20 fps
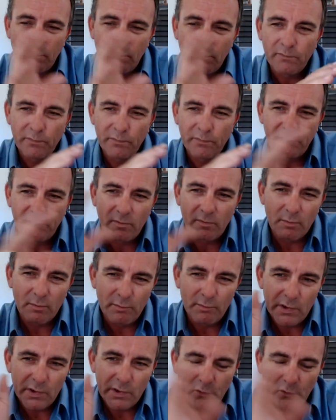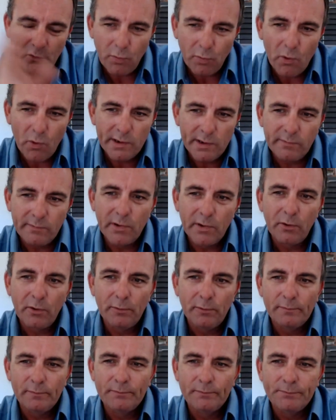So from a mineral
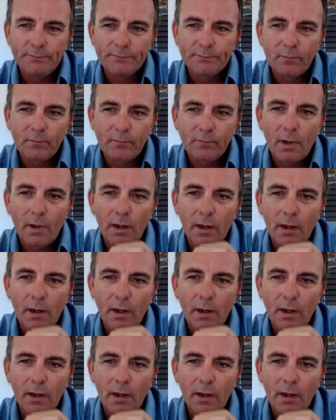point of view,